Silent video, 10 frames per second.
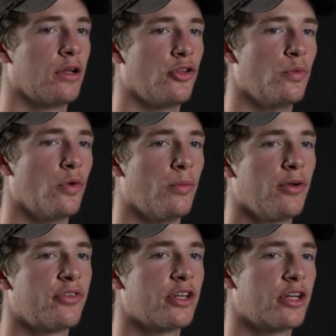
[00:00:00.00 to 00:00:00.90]
You were
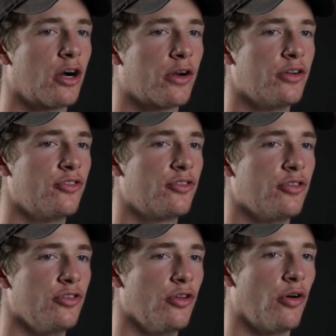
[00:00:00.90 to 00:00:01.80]
almost encouraged
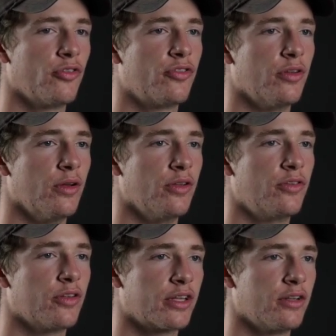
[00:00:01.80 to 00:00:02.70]
not to
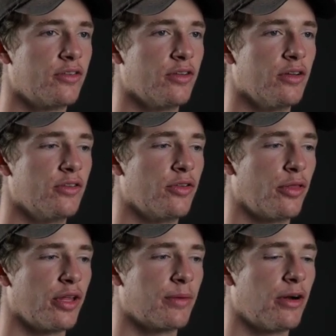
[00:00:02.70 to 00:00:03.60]

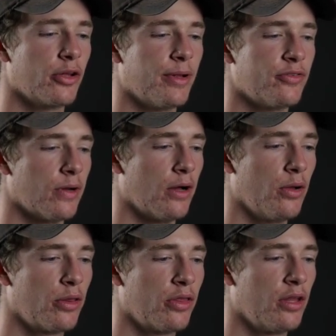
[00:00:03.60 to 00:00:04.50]
think about your mental
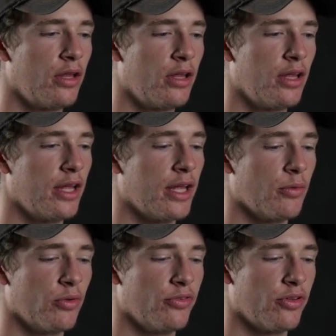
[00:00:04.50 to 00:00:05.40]
health. It
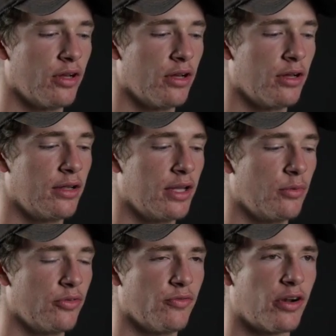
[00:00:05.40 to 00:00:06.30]
was
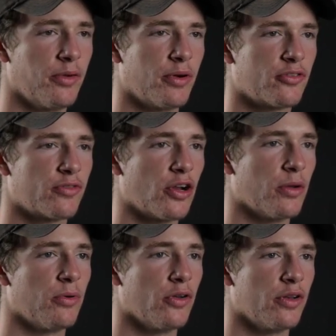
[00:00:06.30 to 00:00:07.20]
very much frowned
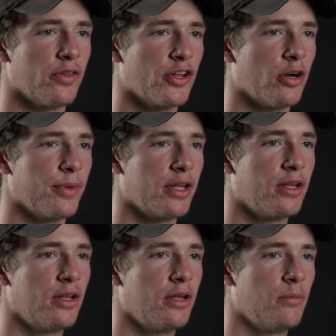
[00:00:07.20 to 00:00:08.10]
upon in the army.
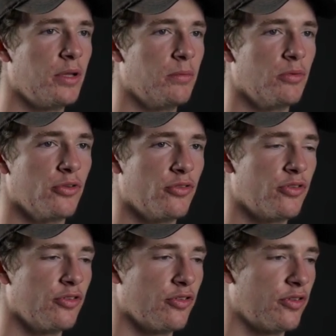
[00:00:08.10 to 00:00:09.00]
People used
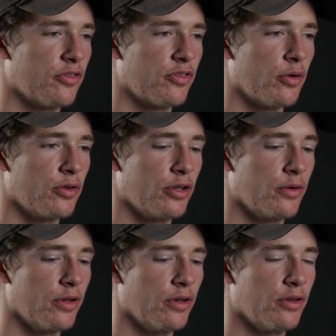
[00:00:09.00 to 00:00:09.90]
to just insult you,
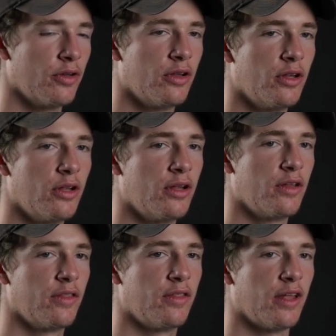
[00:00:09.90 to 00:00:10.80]
and
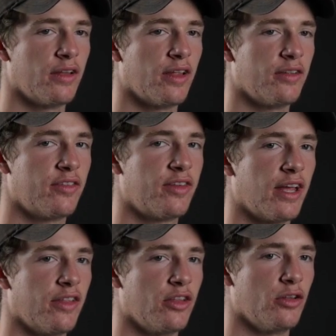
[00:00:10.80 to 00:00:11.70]
they'd
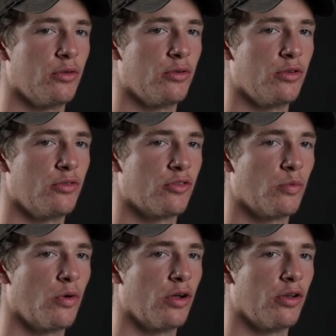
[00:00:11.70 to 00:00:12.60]
say that you just
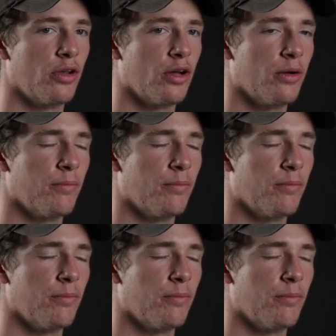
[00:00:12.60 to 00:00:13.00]
weren't